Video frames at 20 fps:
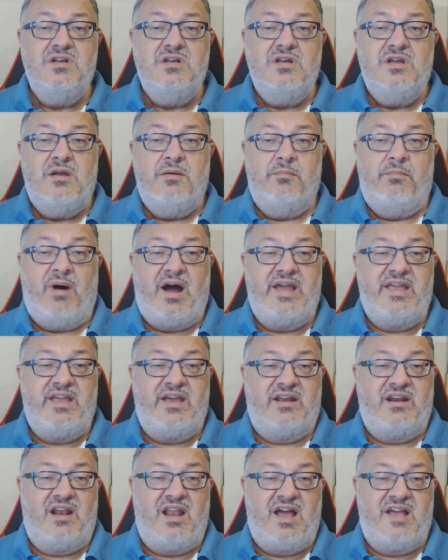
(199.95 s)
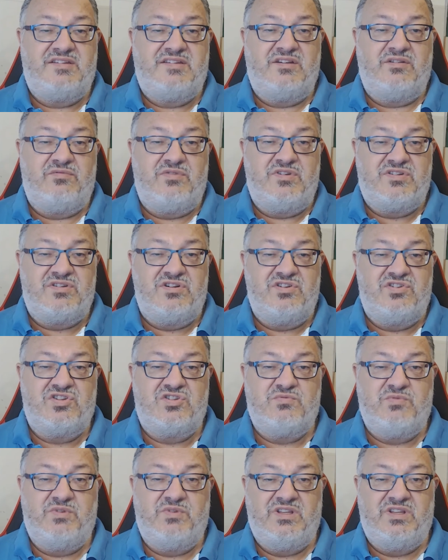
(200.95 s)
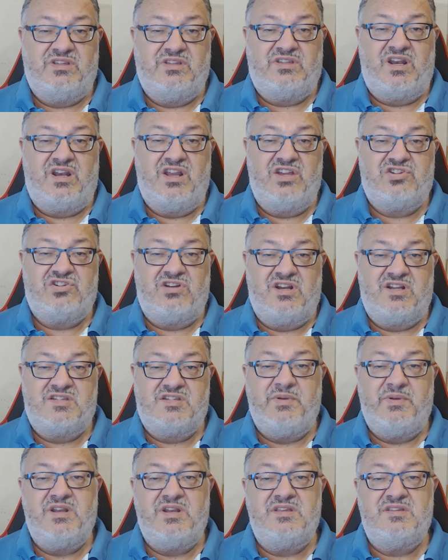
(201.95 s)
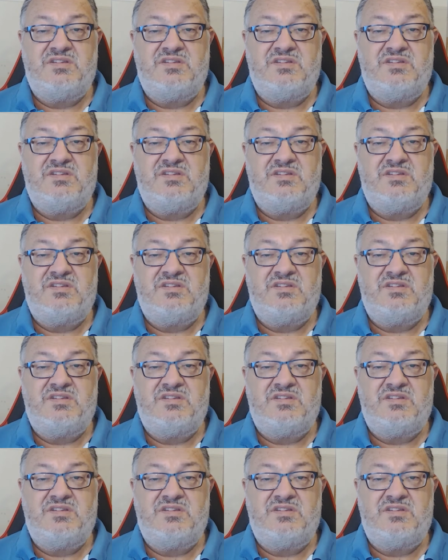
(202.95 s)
by analyzing researchers with international experience,